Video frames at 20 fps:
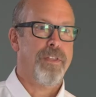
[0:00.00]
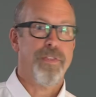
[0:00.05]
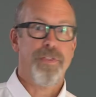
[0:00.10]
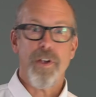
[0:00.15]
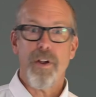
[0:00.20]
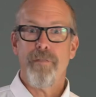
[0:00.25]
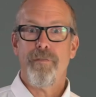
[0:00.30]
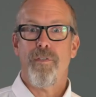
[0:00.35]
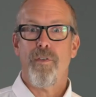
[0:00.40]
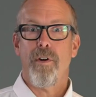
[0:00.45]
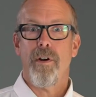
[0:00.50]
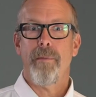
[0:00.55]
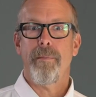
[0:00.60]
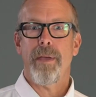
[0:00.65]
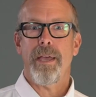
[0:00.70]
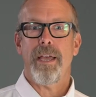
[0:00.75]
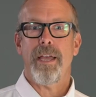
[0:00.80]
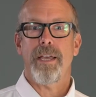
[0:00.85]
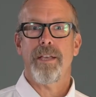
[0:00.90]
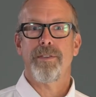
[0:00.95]
The third form
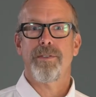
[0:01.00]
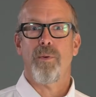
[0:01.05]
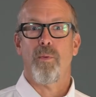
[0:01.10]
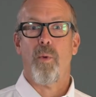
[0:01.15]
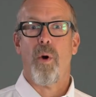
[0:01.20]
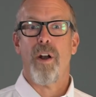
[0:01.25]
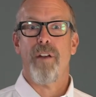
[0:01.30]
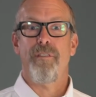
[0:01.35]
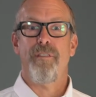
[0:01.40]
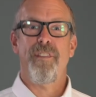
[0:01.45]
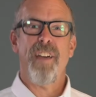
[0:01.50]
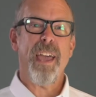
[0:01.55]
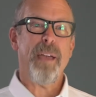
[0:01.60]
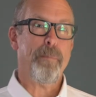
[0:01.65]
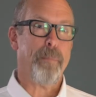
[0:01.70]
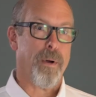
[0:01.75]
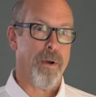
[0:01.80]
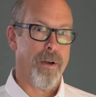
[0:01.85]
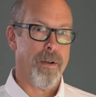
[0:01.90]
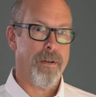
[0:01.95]
is water
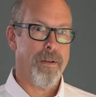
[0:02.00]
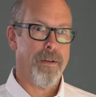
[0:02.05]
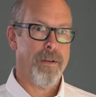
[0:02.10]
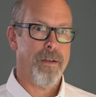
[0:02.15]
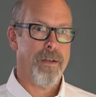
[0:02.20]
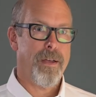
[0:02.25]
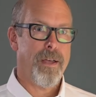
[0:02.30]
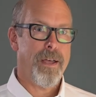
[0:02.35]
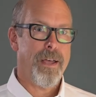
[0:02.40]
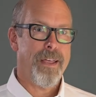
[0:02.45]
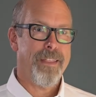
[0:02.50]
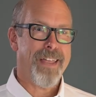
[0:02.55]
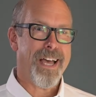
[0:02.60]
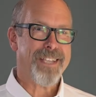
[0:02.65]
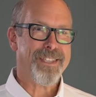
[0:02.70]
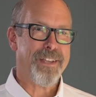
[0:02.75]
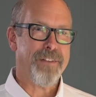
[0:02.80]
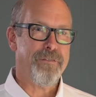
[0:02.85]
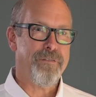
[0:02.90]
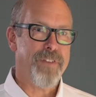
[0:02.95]
vapor.
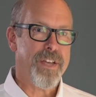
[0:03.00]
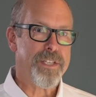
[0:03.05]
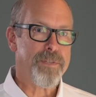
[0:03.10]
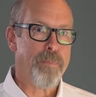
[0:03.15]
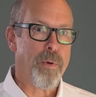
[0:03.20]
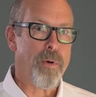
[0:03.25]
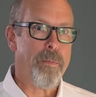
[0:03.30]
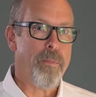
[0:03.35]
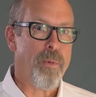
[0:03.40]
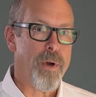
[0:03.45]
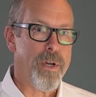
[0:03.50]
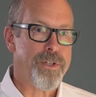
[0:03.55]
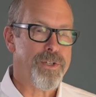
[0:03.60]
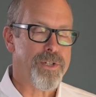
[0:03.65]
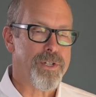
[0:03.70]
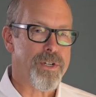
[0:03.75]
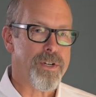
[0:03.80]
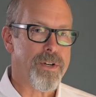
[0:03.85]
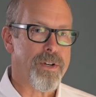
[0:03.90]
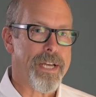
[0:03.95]
That's invisible
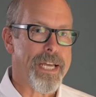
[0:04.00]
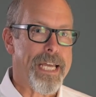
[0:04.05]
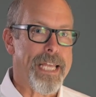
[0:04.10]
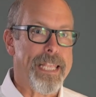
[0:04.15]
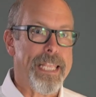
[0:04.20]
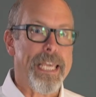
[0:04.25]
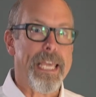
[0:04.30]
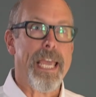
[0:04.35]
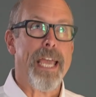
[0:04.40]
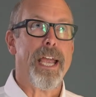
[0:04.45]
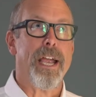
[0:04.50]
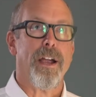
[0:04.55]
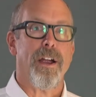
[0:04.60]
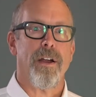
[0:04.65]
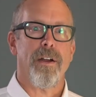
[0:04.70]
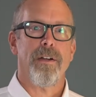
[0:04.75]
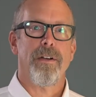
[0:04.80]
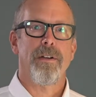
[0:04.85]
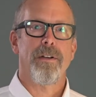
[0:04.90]
moisture in the air.